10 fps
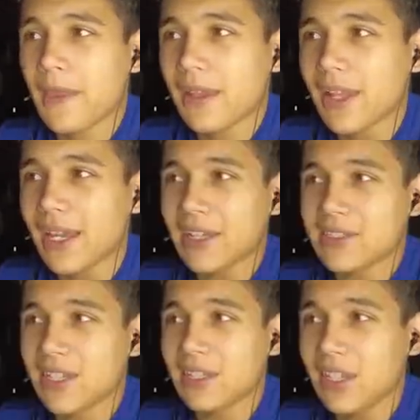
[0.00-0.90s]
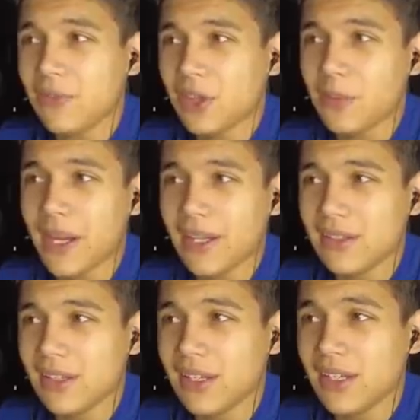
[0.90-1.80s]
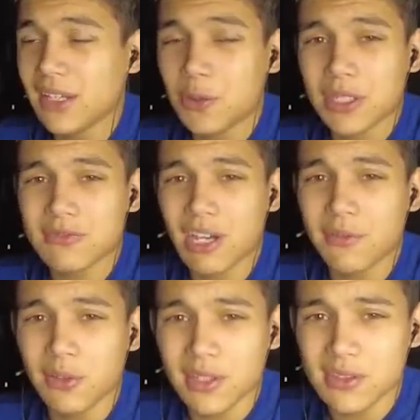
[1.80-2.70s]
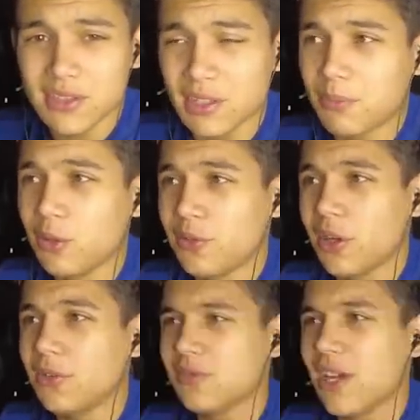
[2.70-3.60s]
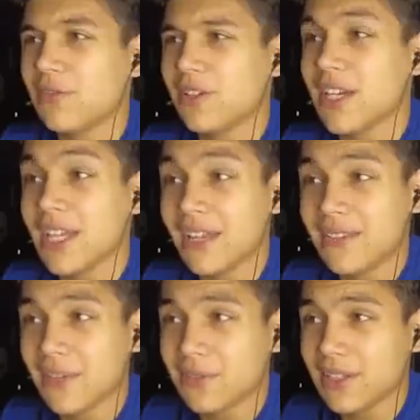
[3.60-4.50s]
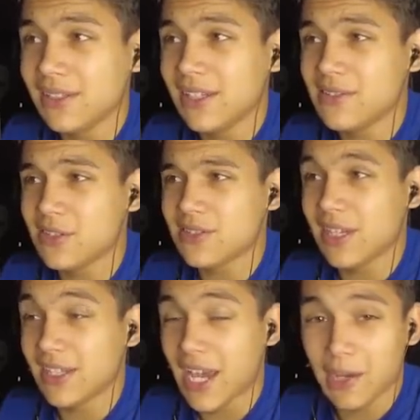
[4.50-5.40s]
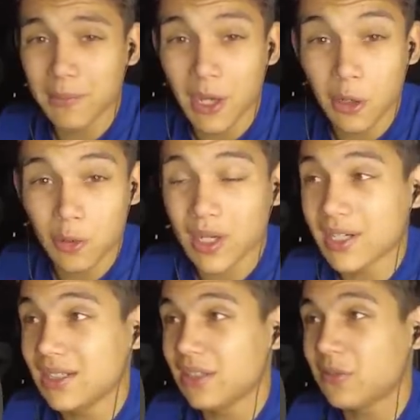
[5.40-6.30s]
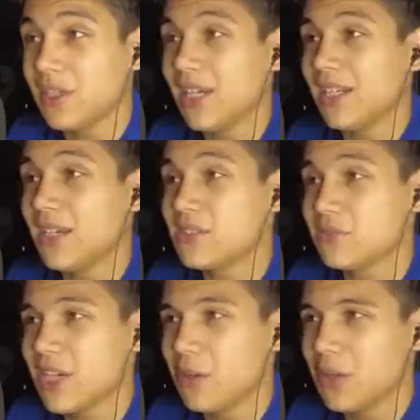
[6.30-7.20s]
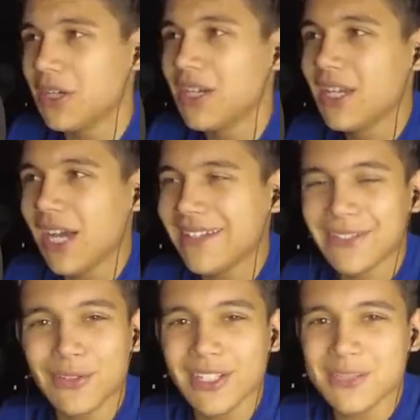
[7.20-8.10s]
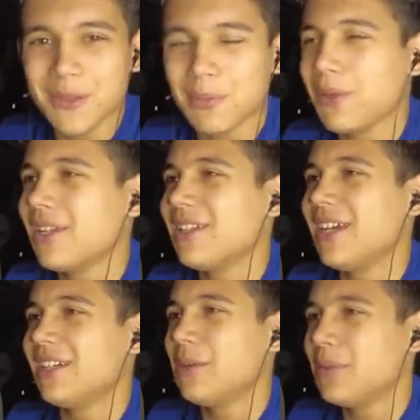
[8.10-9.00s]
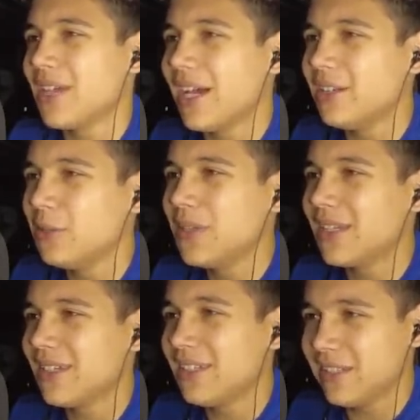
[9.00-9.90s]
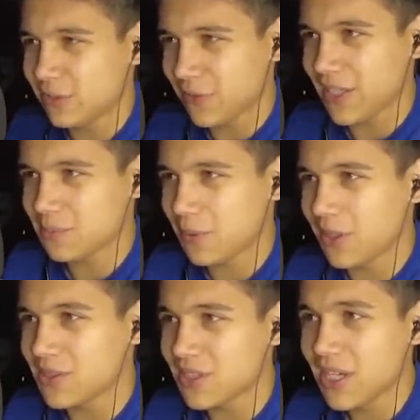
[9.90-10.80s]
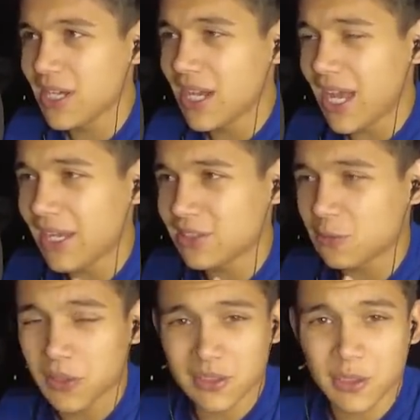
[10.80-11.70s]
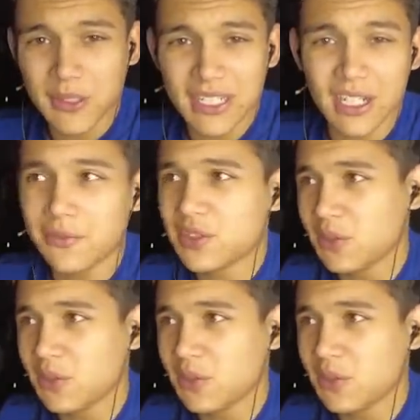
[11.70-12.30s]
like I said, if you're behind the quicker driver, you can just improve your own driving, and I definitely did just that. I am now quicker than the 388, so now I definitely smelled blood in the air there, but I knew that in these fast parts I just wasn't quick enough to